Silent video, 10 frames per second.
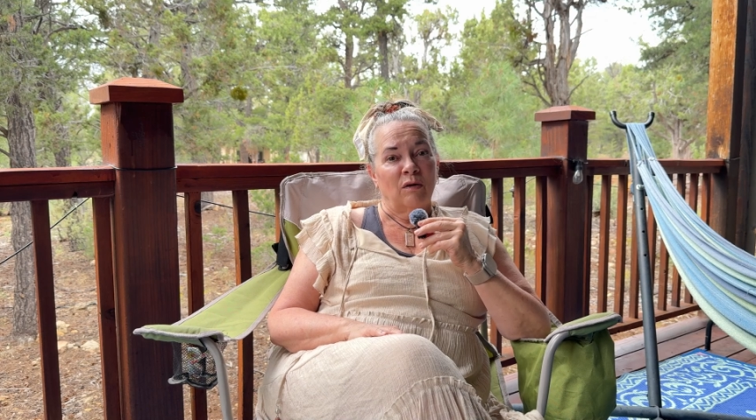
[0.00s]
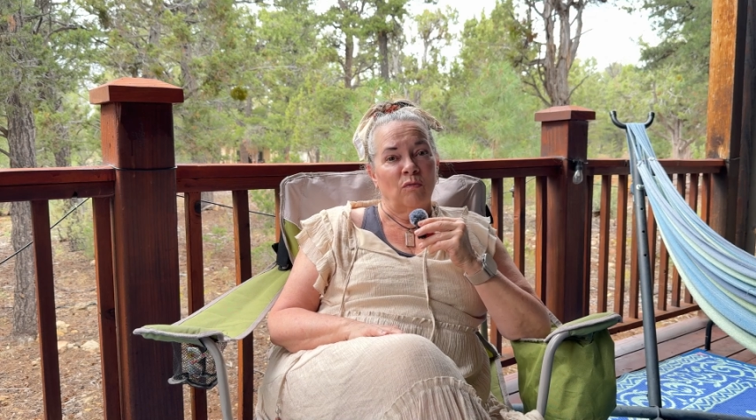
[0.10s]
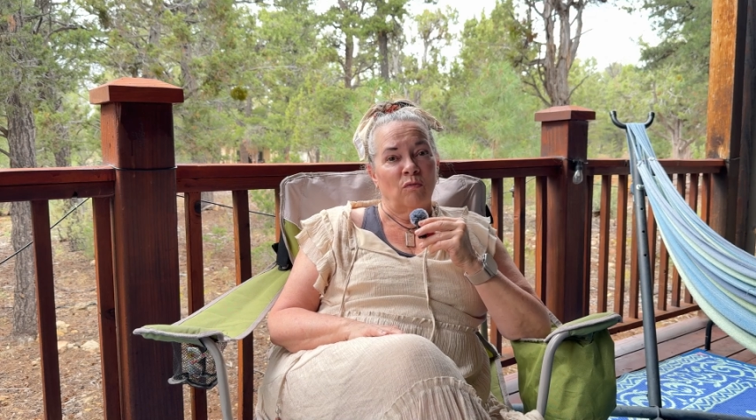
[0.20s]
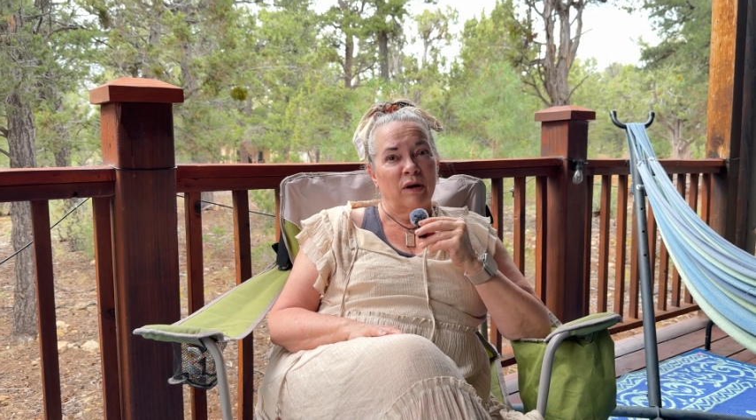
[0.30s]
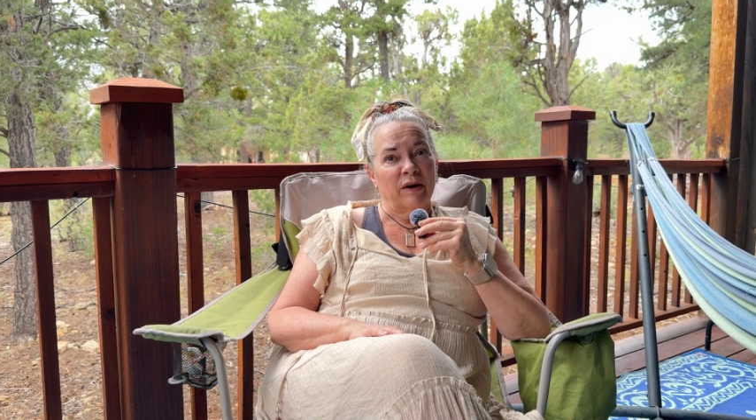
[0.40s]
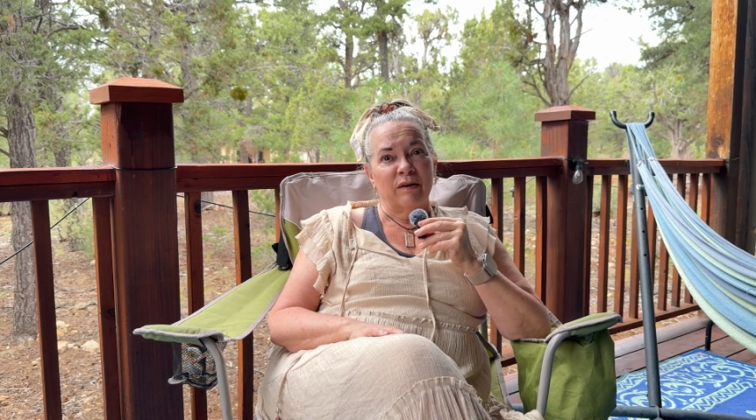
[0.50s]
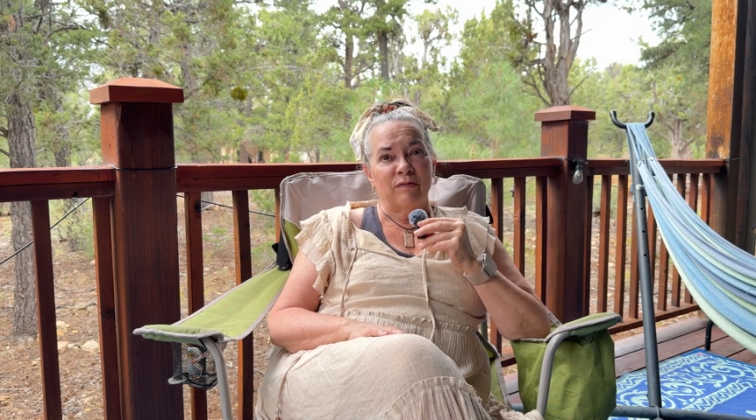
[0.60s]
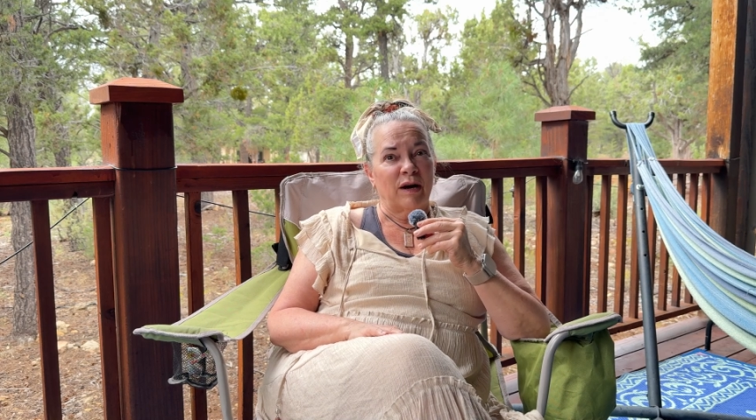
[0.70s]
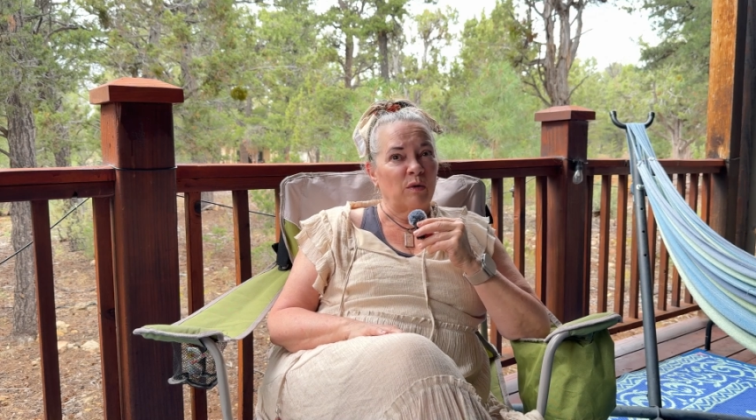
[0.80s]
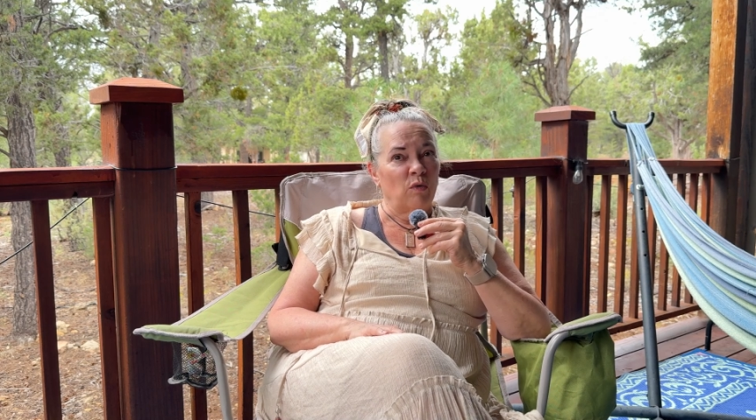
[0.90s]
Wherever
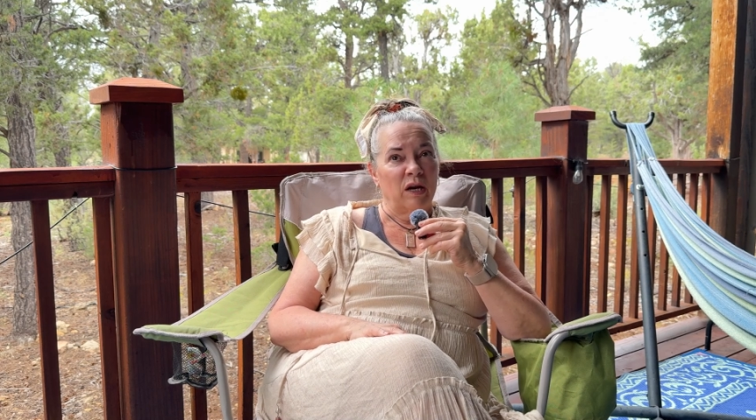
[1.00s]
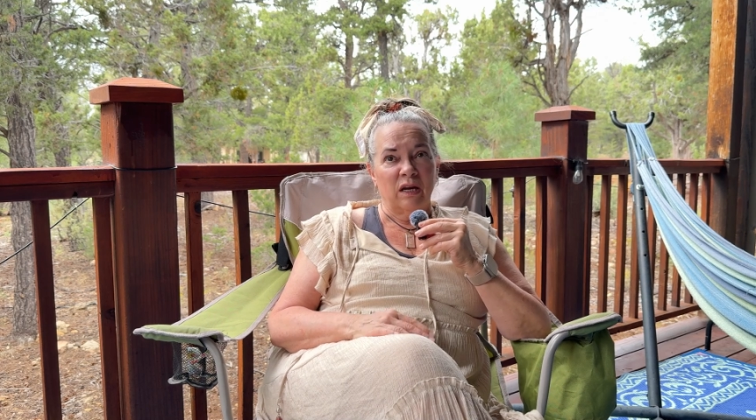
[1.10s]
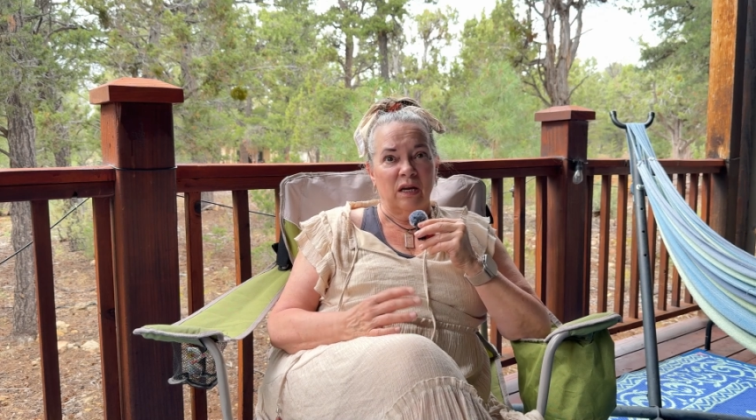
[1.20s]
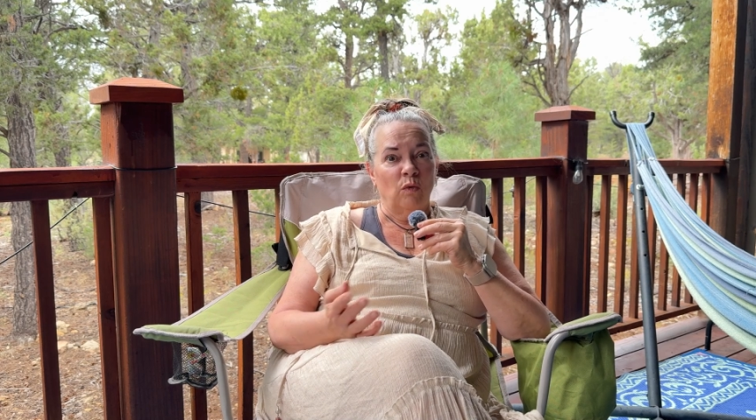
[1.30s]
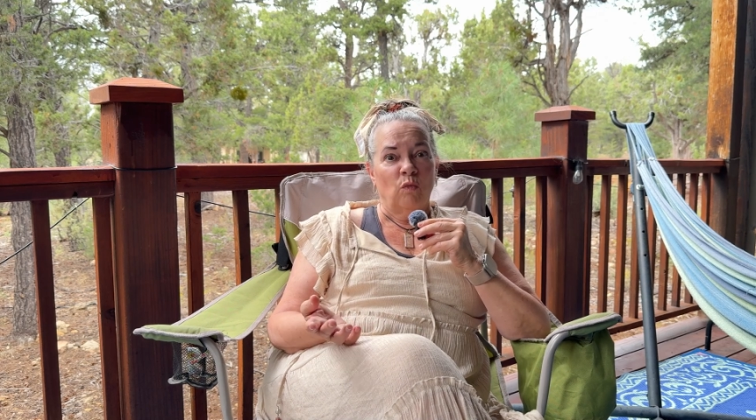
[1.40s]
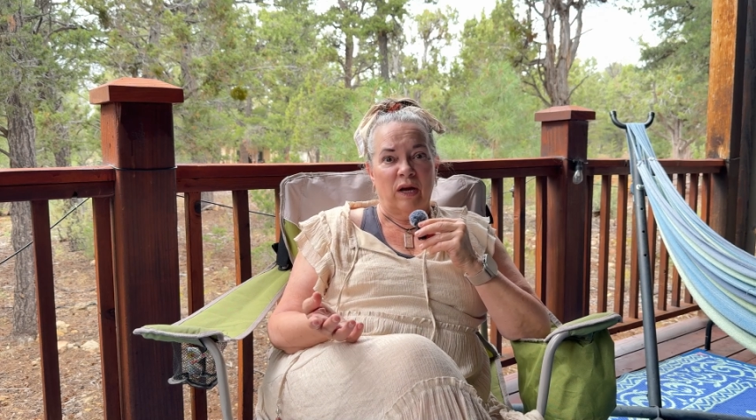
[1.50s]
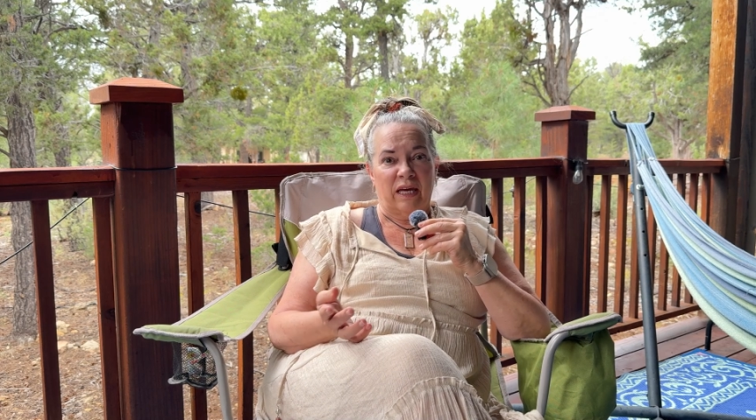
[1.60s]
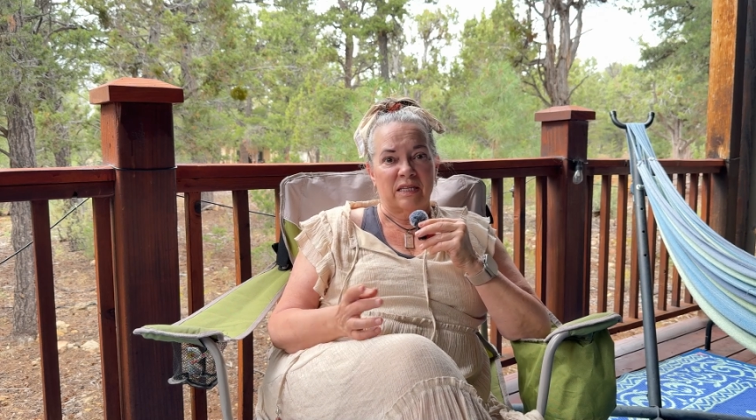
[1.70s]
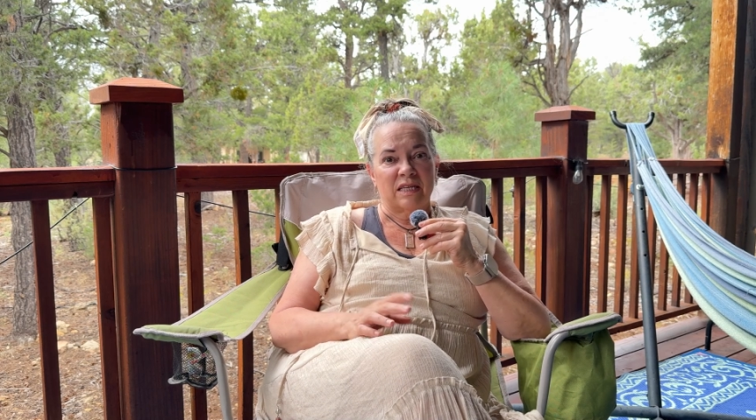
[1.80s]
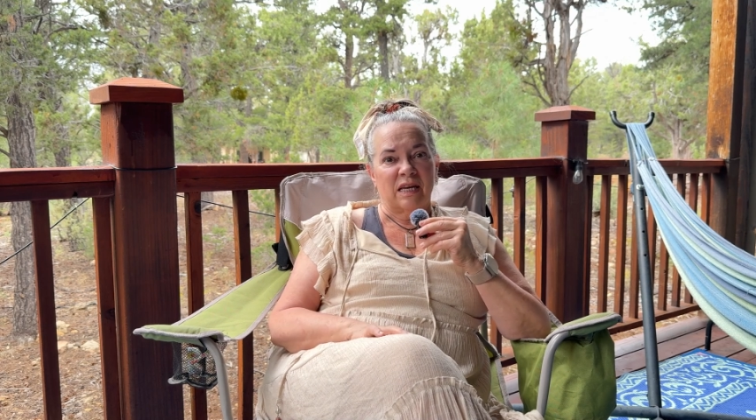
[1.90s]
I went, it went.